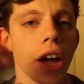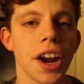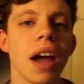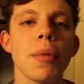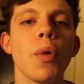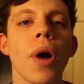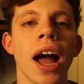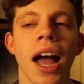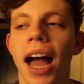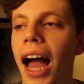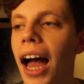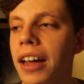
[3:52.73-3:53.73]
And I'm
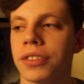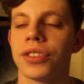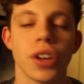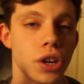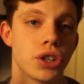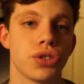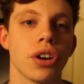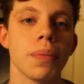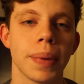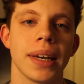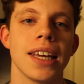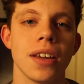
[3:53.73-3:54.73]
aware and a strong
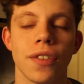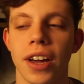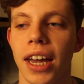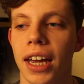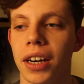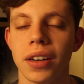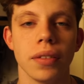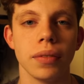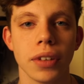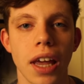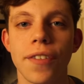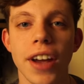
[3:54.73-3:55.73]
believer in,
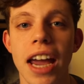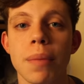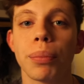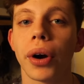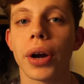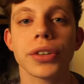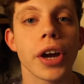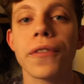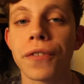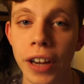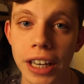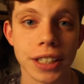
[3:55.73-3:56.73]
if it ain't broke, don't
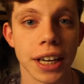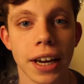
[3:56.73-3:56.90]
fix